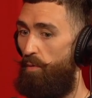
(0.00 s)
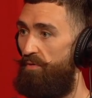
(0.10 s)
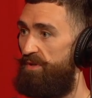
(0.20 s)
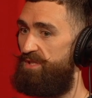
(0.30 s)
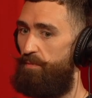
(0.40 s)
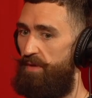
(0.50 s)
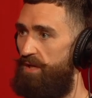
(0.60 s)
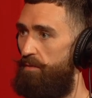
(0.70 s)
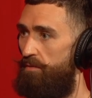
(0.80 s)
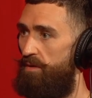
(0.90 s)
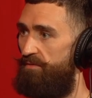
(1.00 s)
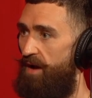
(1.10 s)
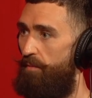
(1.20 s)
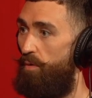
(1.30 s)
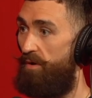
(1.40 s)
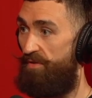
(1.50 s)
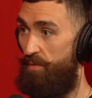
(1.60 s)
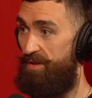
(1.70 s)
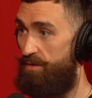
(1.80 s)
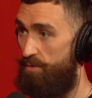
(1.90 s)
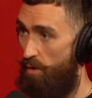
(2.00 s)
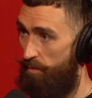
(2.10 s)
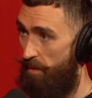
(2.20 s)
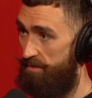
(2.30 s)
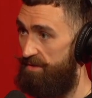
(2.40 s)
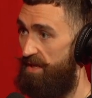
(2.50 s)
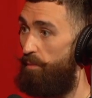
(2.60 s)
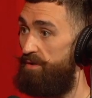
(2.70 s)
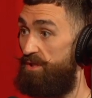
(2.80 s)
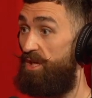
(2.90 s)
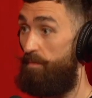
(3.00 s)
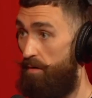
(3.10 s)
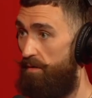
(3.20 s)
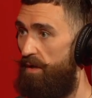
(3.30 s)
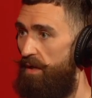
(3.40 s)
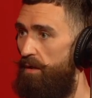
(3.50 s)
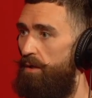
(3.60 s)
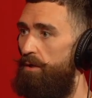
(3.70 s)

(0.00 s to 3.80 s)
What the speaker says: we want this to be a community vibe. One thing we didn't talk about today was community.